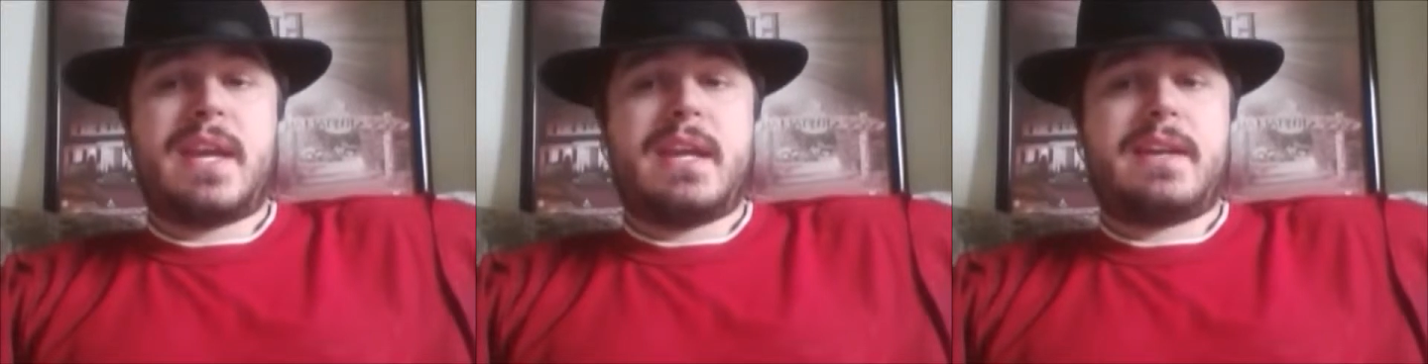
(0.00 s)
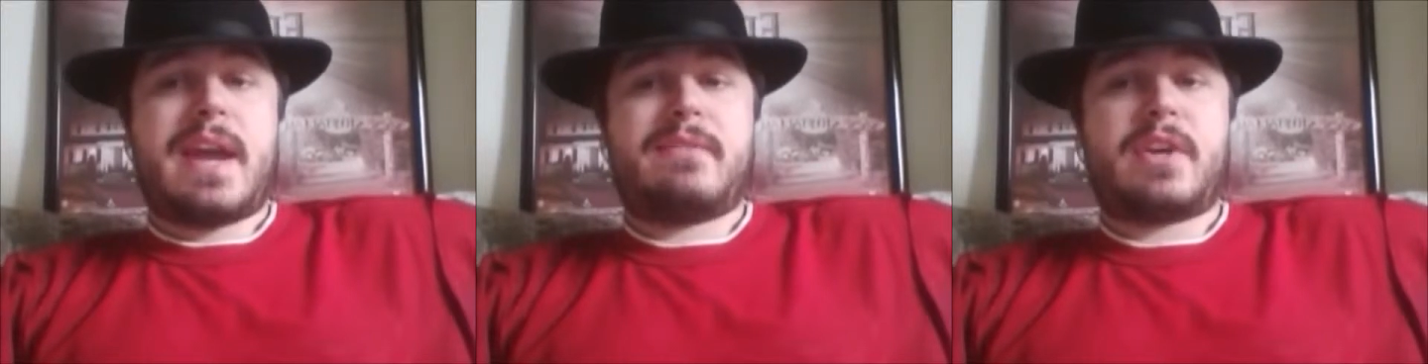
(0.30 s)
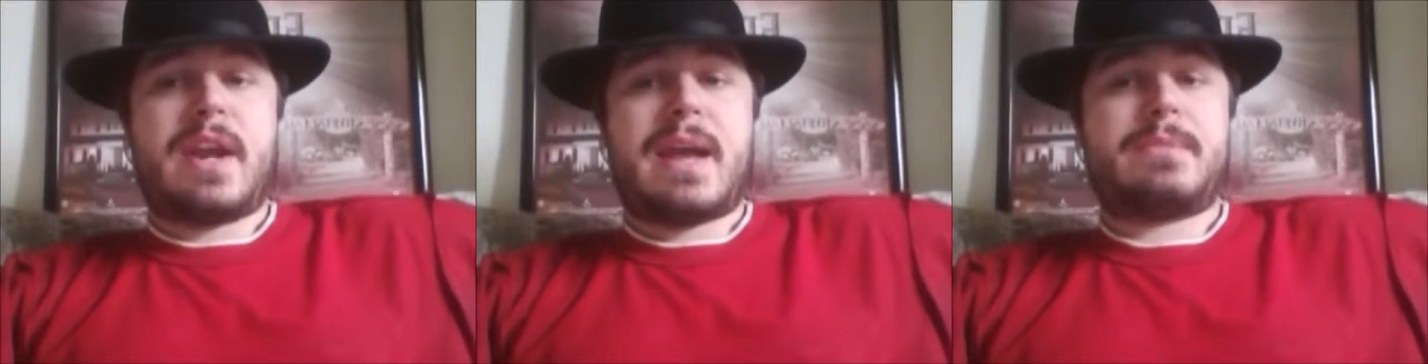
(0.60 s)
and
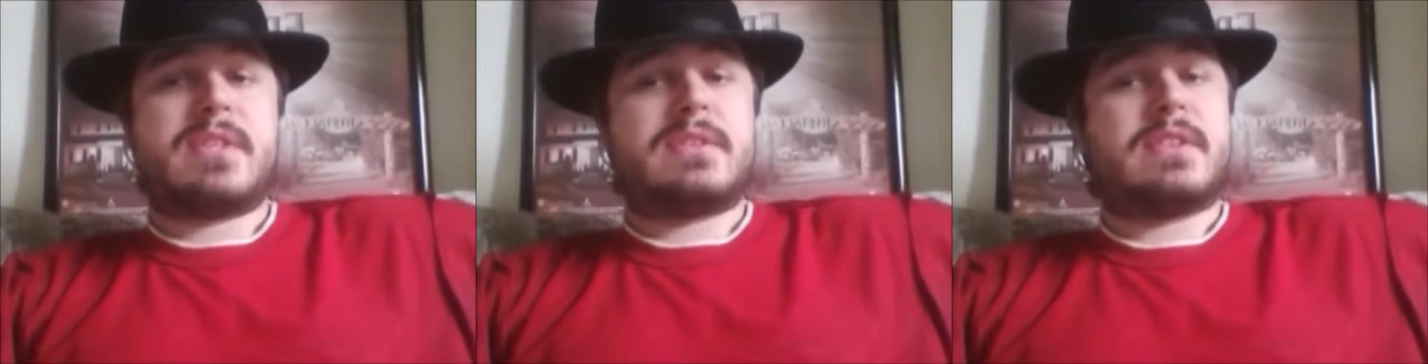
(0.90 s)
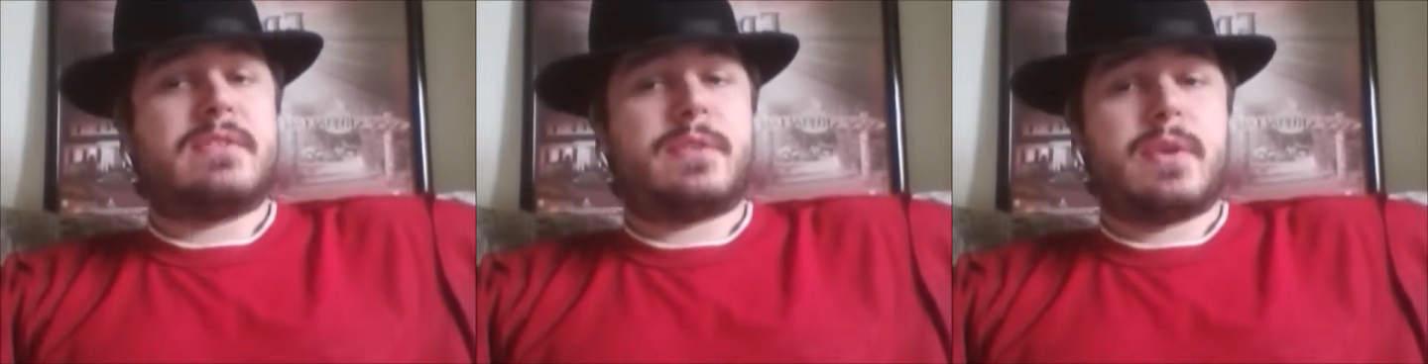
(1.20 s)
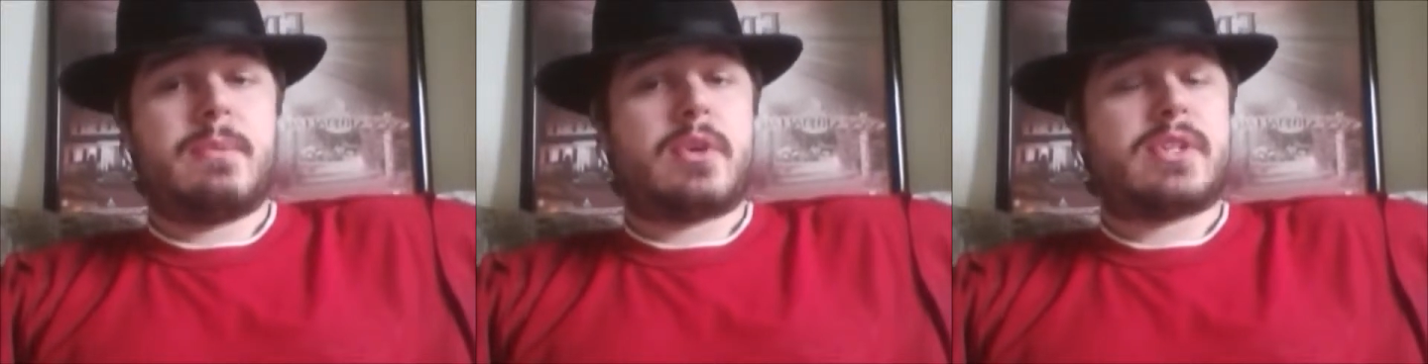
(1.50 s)
after an absence of
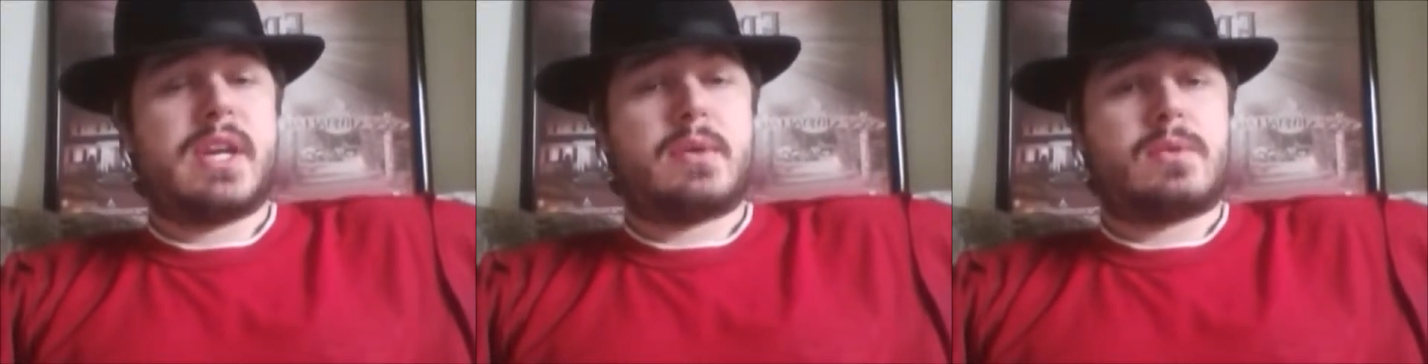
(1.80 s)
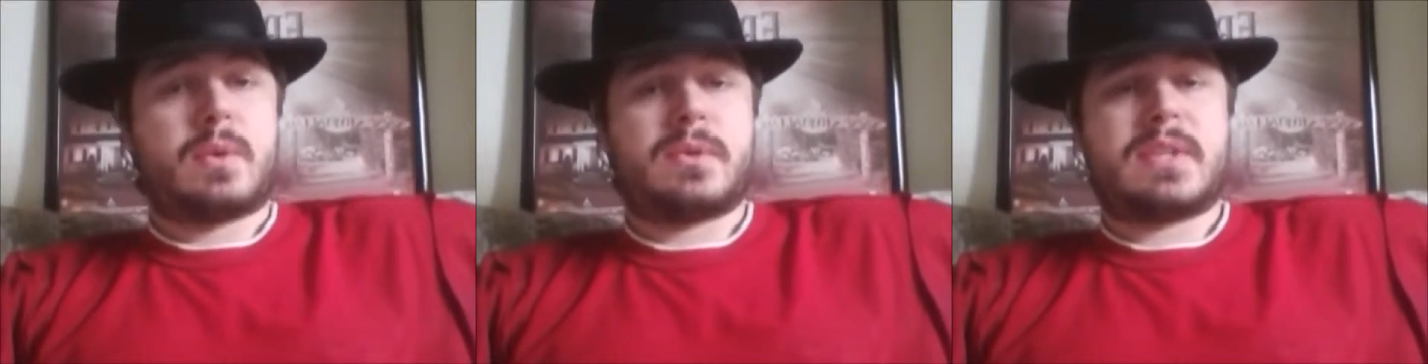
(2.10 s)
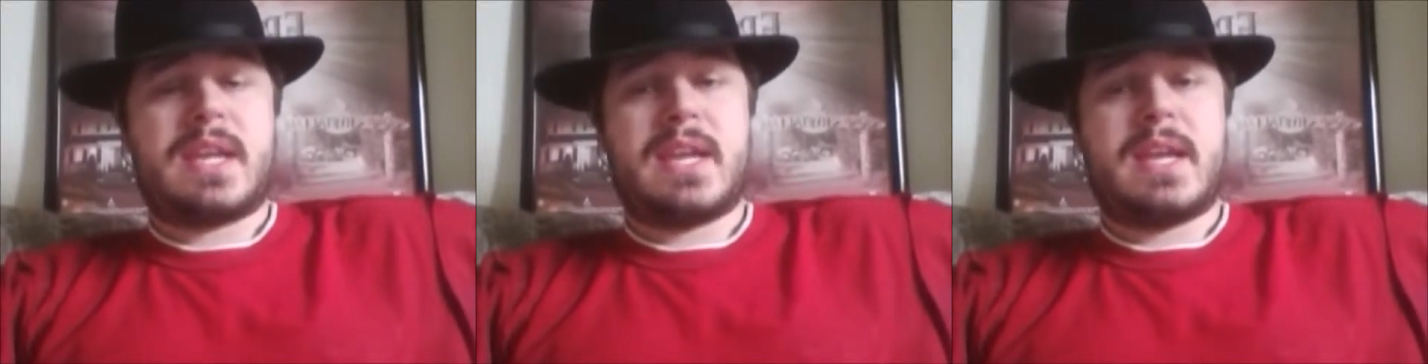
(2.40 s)
3 more
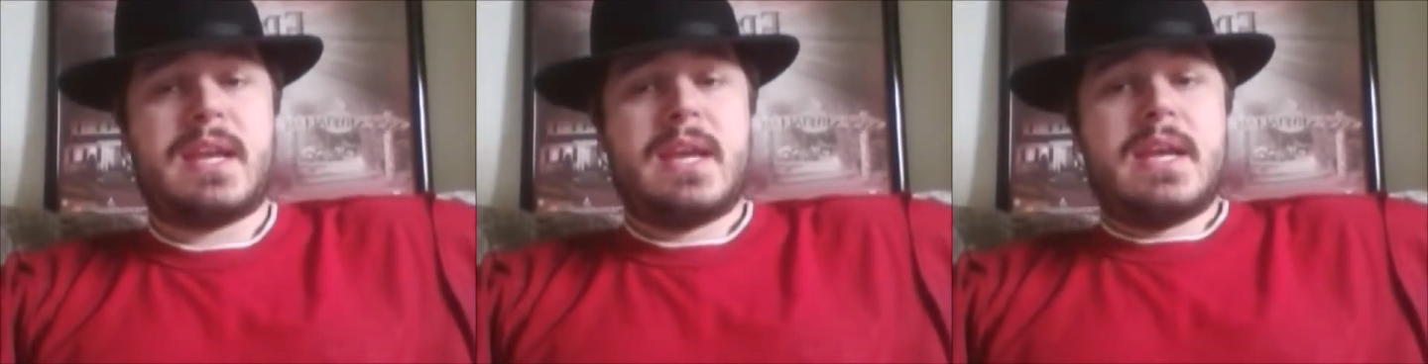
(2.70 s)
sequels, he